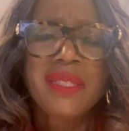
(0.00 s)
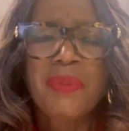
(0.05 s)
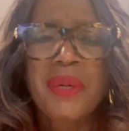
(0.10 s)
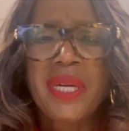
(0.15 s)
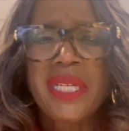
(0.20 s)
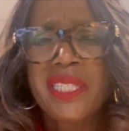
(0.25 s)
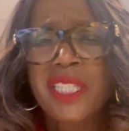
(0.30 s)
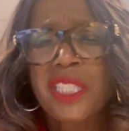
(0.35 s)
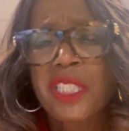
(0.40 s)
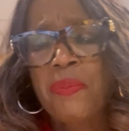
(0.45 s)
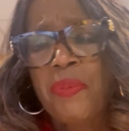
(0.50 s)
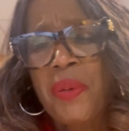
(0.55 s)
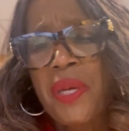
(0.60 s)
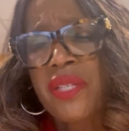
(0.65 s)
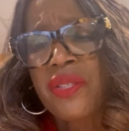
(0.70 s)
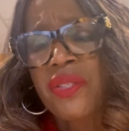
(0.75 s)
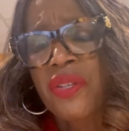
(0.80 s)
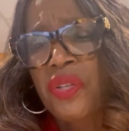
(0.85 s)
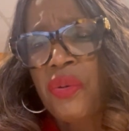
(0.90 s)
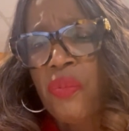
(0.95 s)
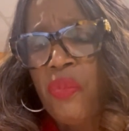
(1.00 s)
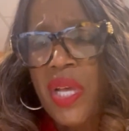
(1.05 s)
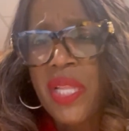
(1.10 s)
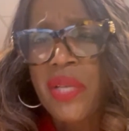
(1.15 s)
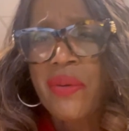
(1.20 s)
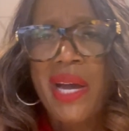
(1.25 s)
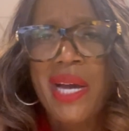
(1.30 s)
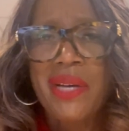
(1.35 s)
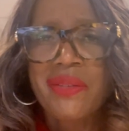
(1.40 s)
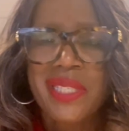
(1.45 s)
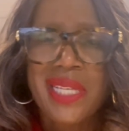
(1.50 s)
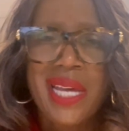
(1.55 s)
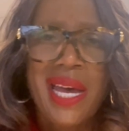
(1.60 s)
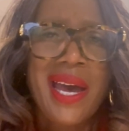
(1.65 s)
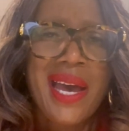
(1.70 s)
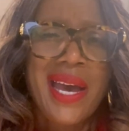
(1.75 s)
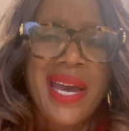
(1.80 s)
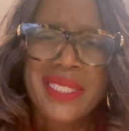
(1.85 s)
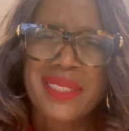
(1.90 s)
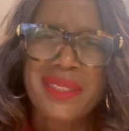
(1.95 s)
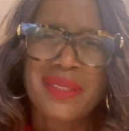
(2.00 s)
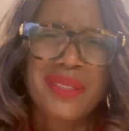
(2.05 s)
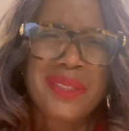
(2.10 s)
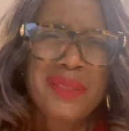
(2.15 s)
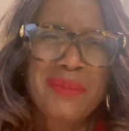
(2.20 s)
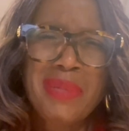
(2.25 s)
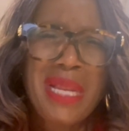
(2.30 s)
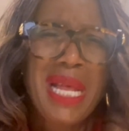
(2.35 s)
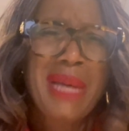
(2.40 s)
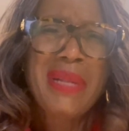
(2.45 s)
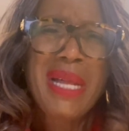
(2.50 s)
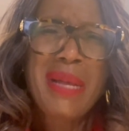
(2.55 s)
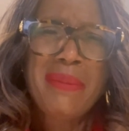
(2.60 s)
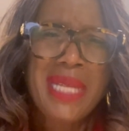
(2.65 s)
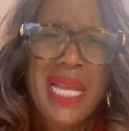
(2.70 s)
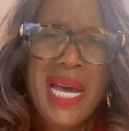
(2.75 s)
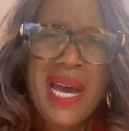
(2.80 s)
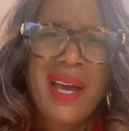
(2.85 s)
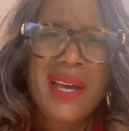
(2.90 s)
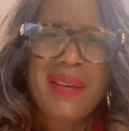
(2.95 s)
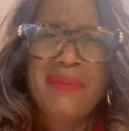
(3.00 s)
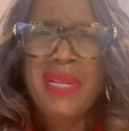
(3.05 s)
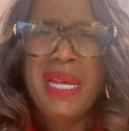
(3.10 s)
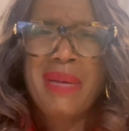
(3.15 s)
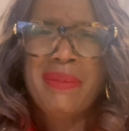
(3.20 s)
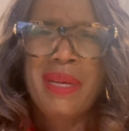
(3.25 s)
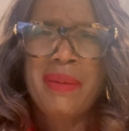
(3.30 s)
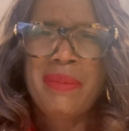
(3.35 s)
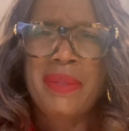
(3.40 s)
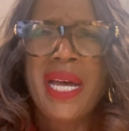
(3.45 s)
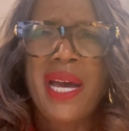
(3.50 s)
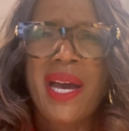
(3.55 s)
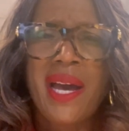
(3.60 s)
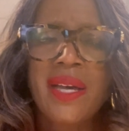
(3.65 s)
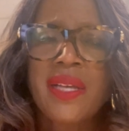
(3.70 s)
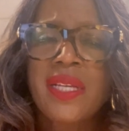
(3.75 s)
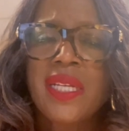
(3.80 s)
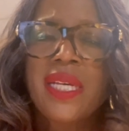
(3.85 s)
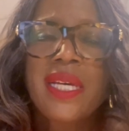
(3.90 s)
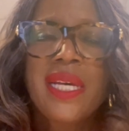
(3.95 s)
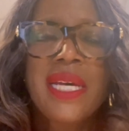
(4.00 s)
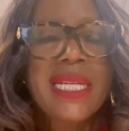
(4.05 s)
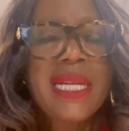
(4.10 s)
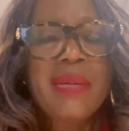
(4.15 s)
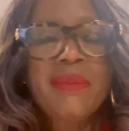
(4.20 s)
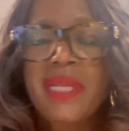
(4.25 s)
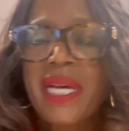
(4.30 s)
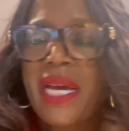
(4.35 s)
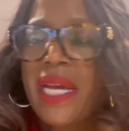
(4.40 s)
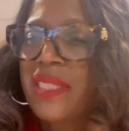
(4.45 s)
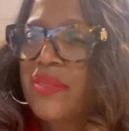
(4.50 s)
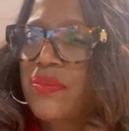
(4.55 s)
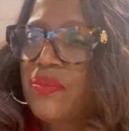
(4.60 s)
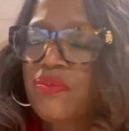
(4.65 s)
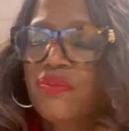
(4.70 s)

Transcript: but it just depends on the weather outside and blah, blah, blah, and blah, blah, blah. And I'm like,